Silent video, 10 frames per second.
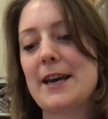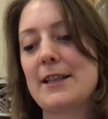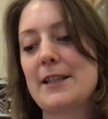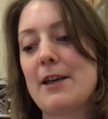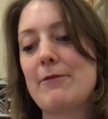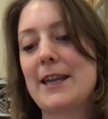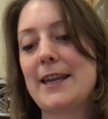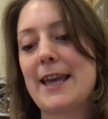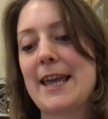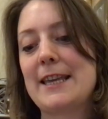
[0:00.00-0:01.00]
and loving
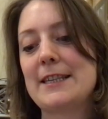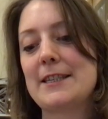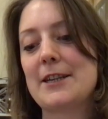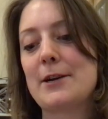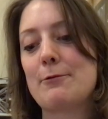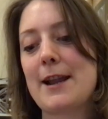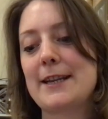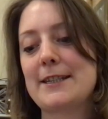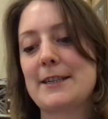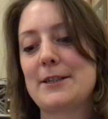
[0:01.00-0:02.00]
gaze
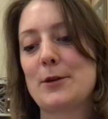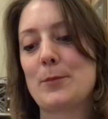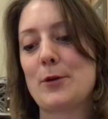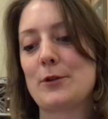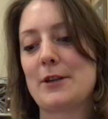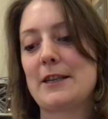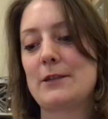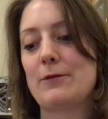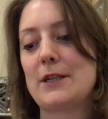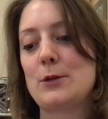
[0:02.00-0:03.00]
directed upon an
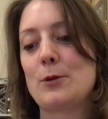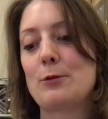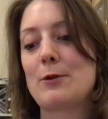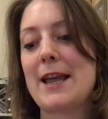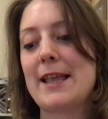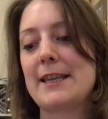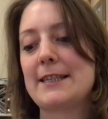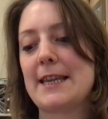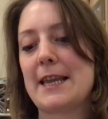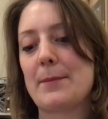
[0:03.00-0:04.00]
individual
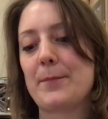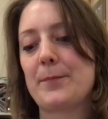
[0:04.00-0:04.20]
reality."